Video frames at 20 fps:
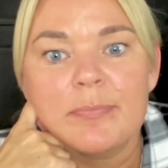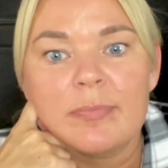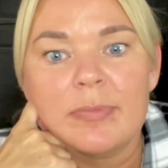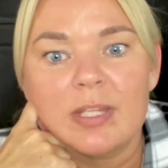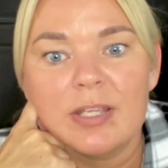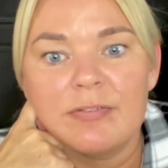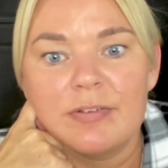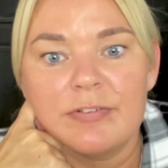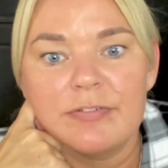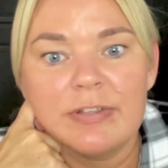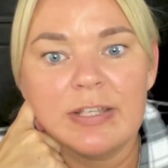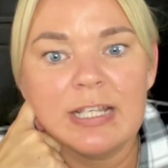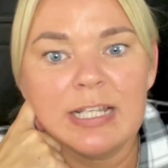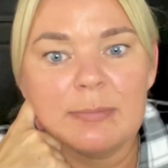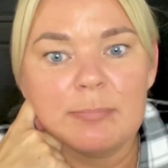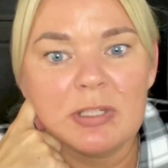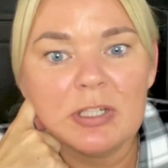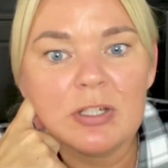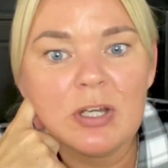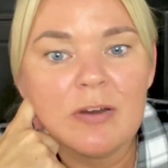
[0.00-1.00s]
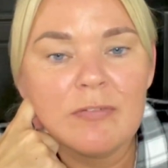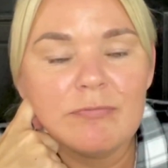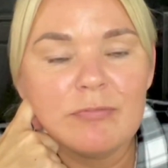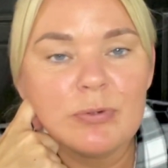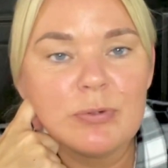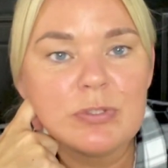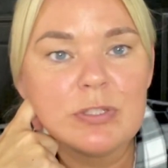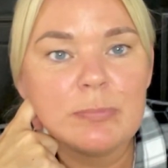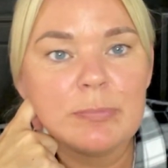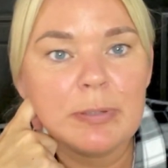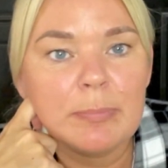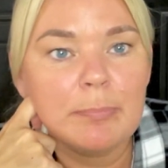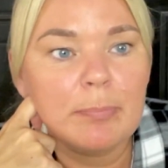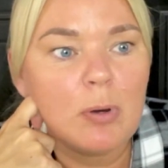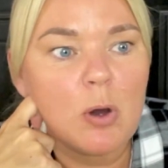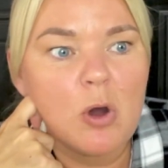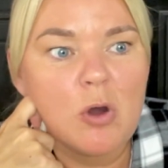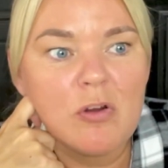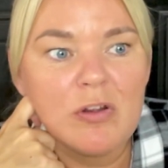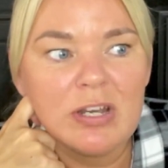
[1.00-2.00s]
if I feel like my convo is a bit
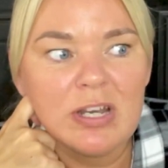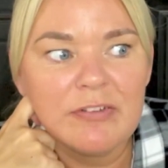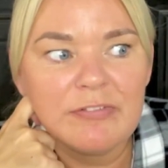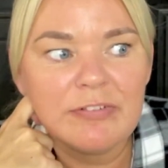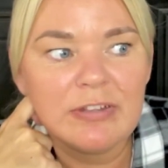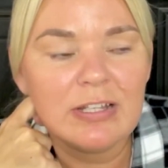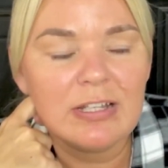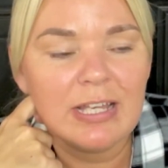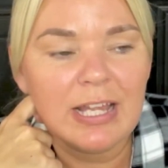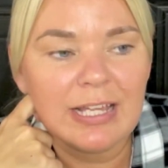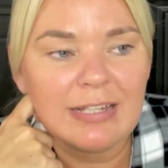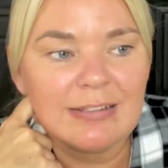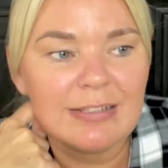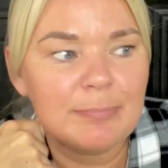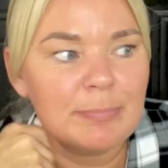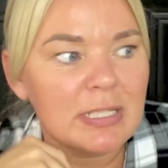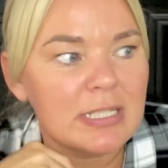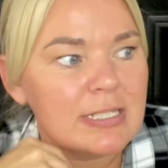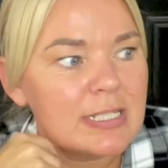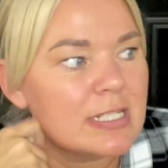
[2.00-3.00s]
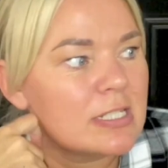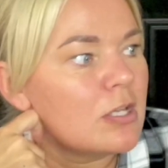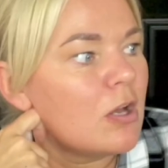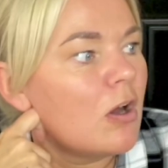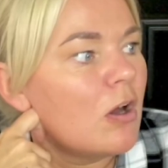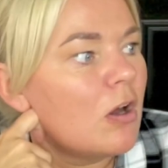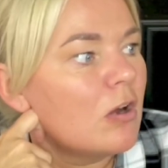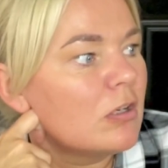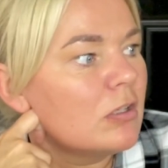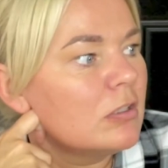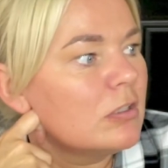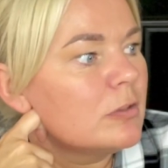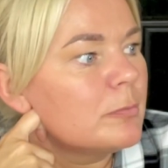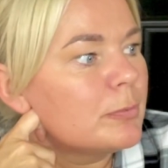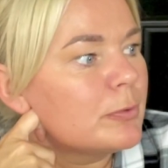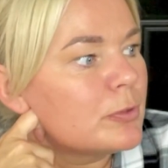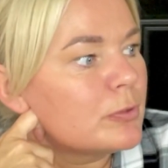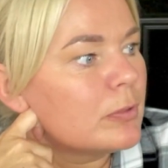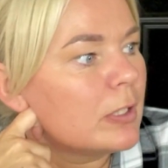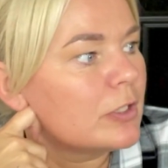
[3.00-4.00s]
boring, I feel a bit
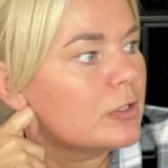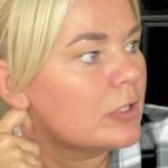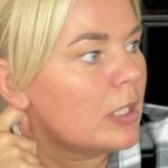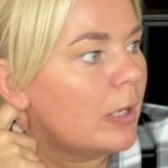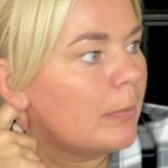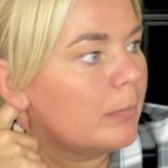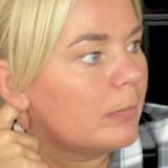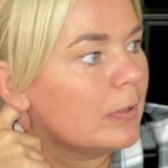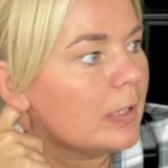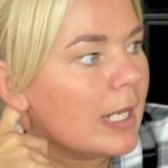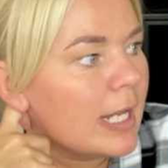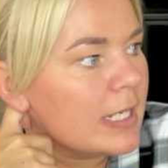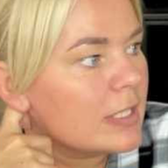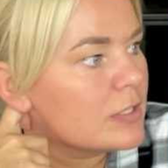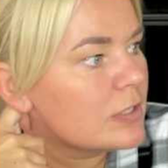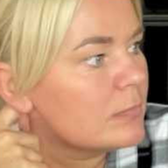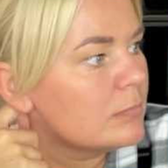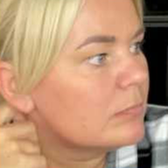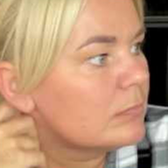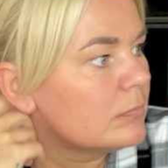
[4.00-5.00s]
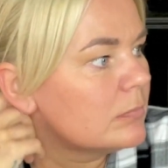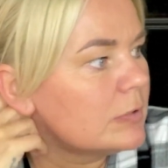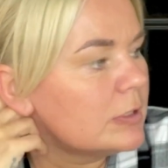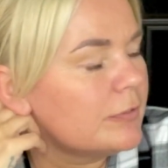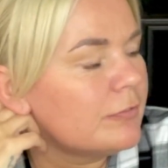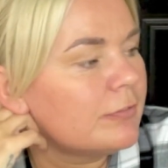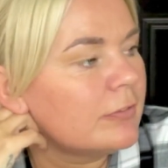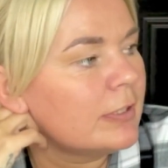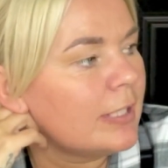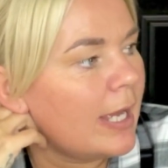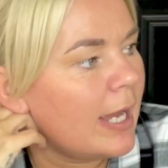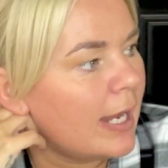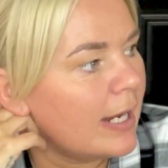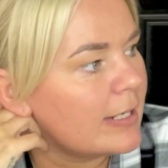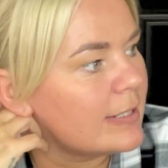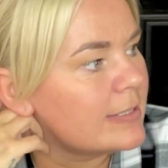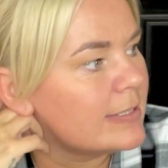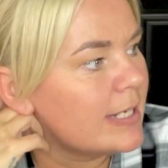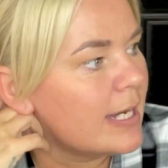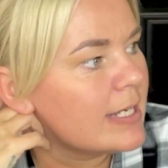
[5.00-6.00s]
disheartened. So I would like some different
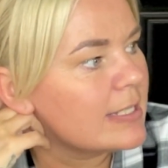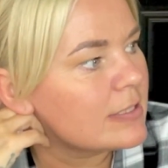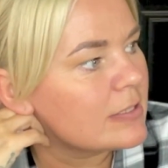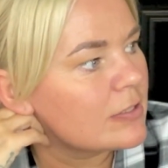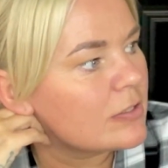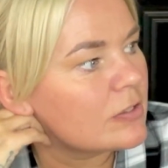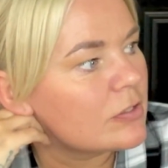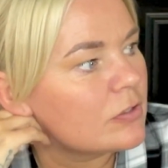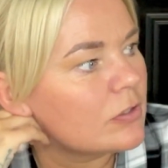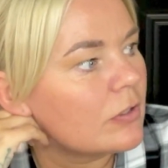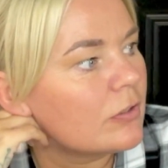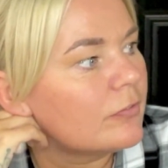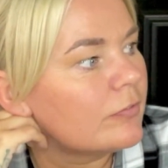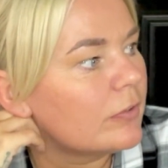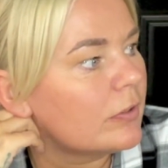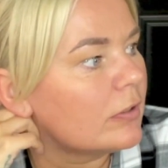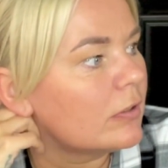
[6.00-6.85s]
ideas and stuff. And